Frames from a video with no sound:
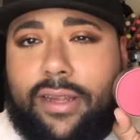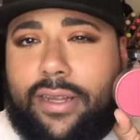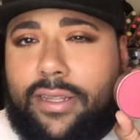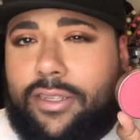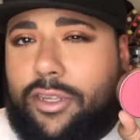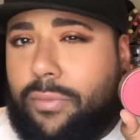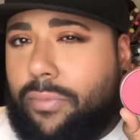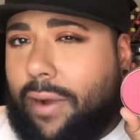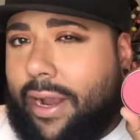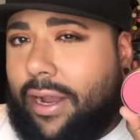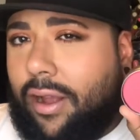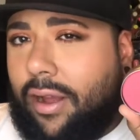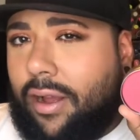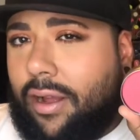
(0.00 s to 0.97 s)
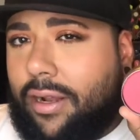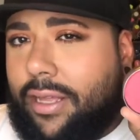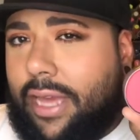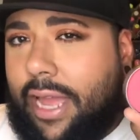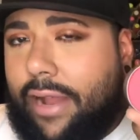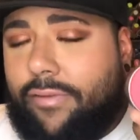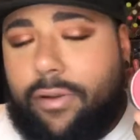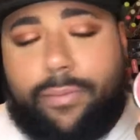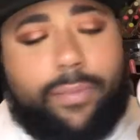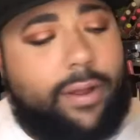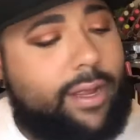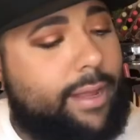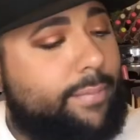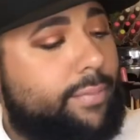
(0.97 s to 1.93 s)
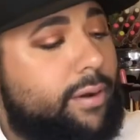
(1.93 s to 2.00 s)
looking too bright on camera,
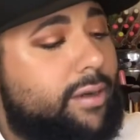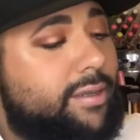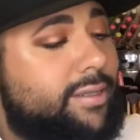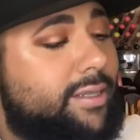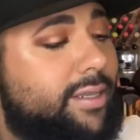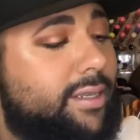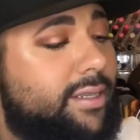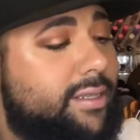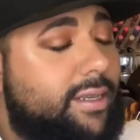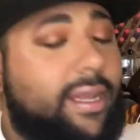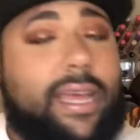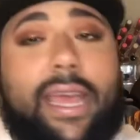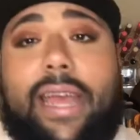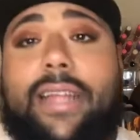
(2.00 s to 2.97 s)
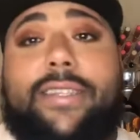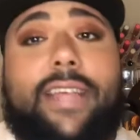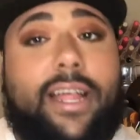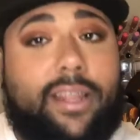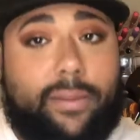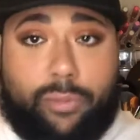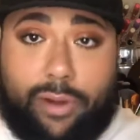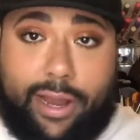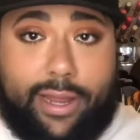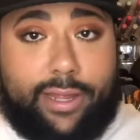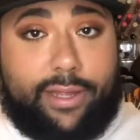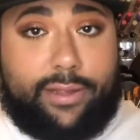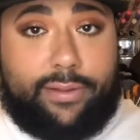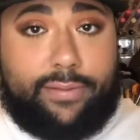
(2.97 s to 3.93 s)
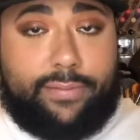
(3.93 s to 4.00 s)
but in person, it's hella
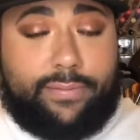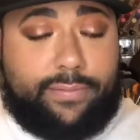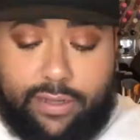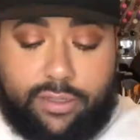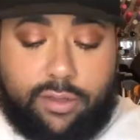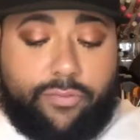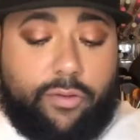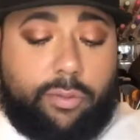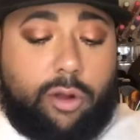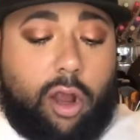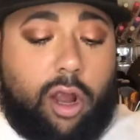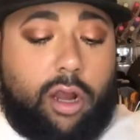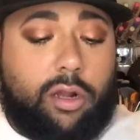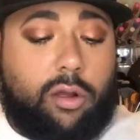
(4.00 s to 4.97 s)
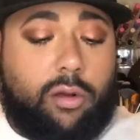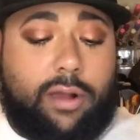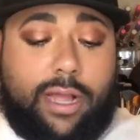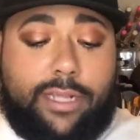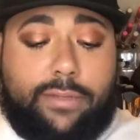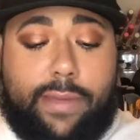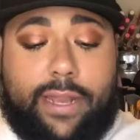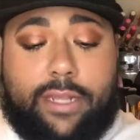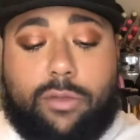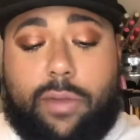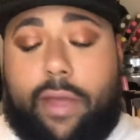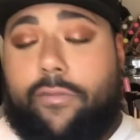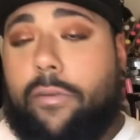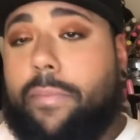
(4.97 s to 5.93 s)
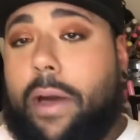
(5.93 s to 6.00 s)
bright. So from Cargo Cosmetics, we
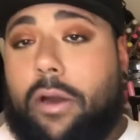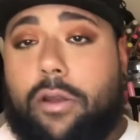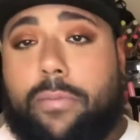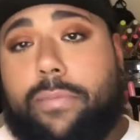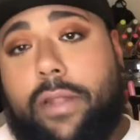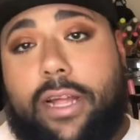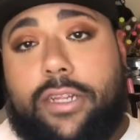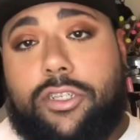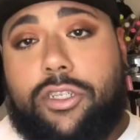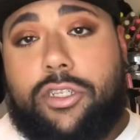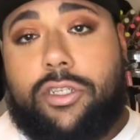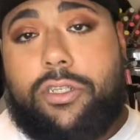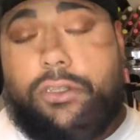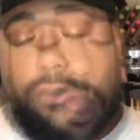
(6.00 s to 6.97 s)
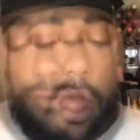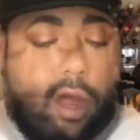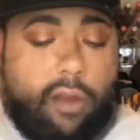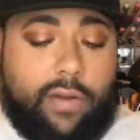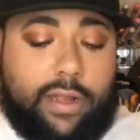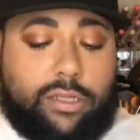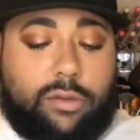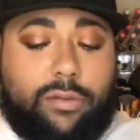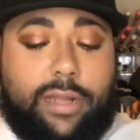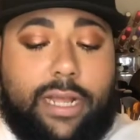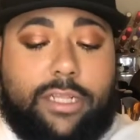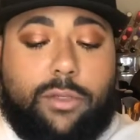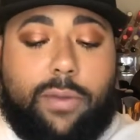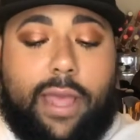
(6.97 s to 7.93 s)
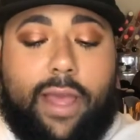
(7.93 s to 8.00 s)
have a powdered blush. All right, so
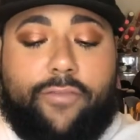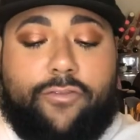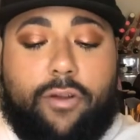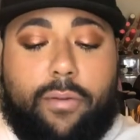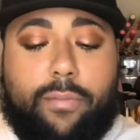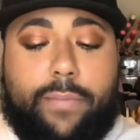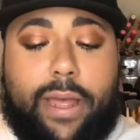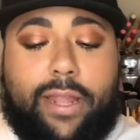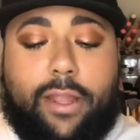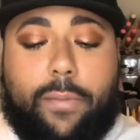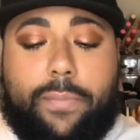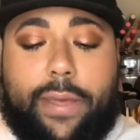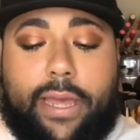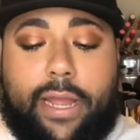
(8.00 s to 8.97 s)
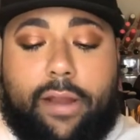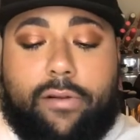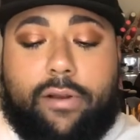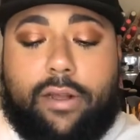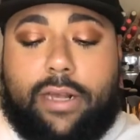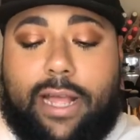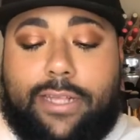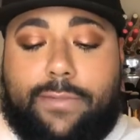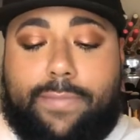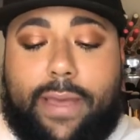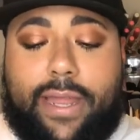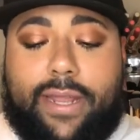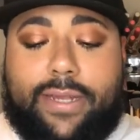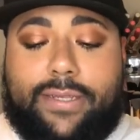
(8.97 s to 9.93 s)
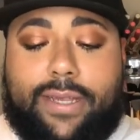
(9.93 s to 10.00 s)
next we have from Bella Pierre
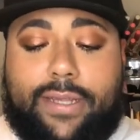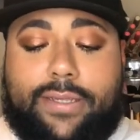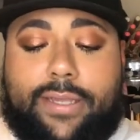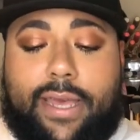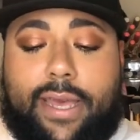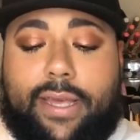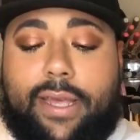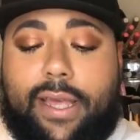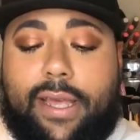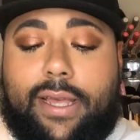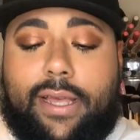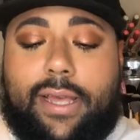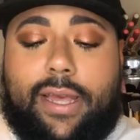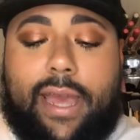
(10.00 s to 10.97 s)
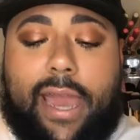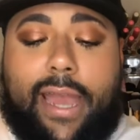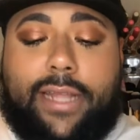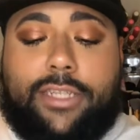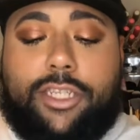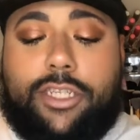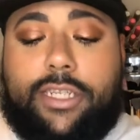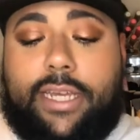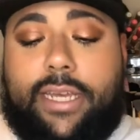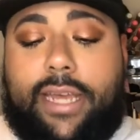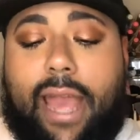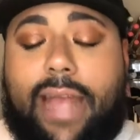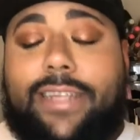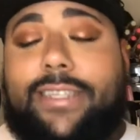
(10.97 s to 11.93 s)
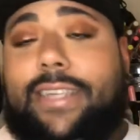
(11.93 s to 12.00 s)
Cosmetics. It's a
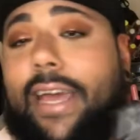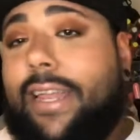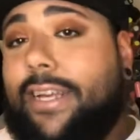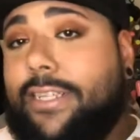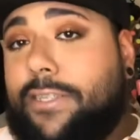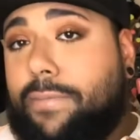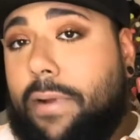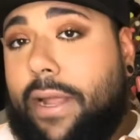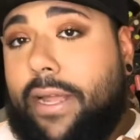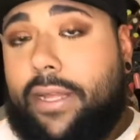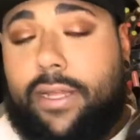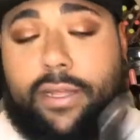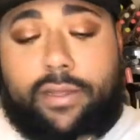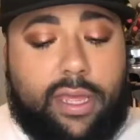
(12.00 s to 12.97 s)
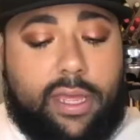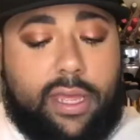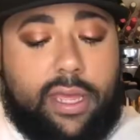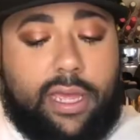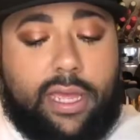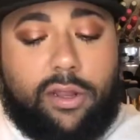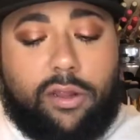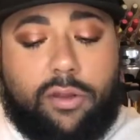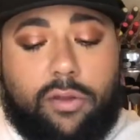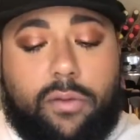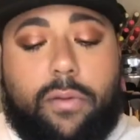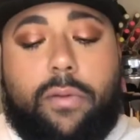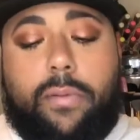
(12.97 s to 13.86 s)
HD setting spray. I know